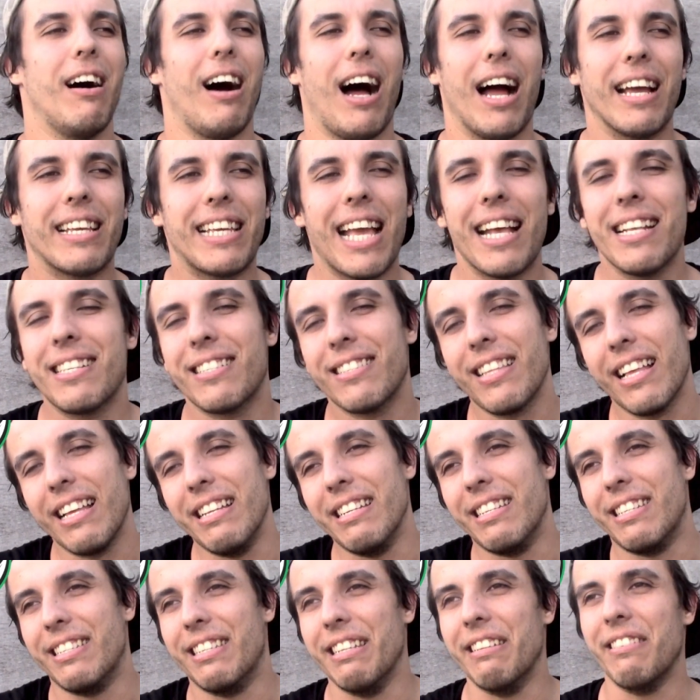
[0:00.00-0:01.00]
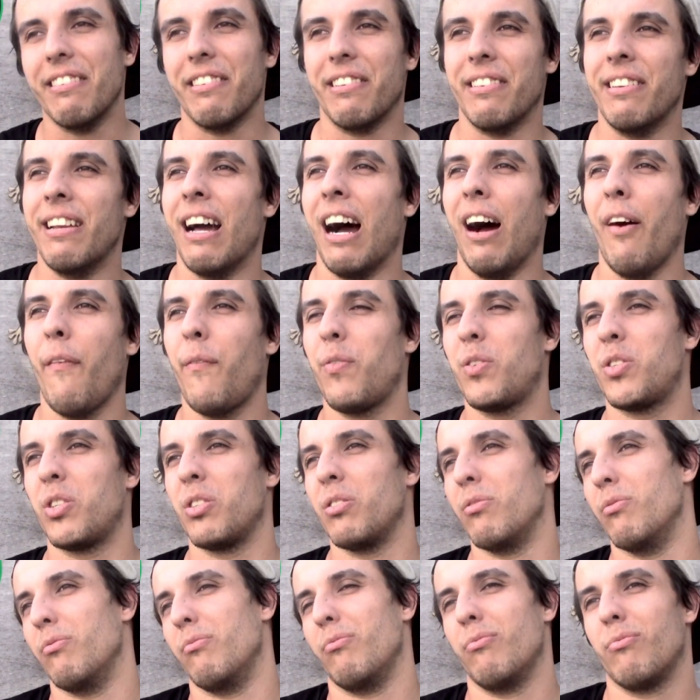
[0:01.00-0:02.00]
I guess they did enough
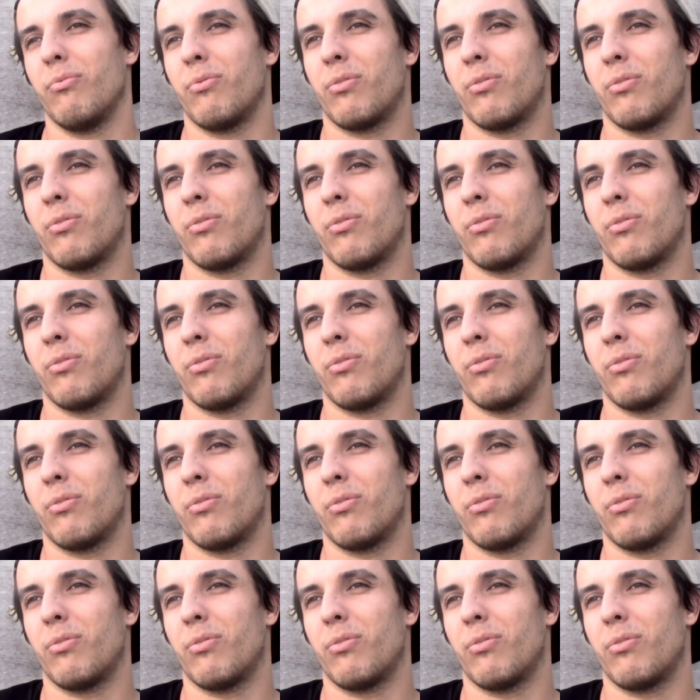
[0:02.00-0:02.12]
to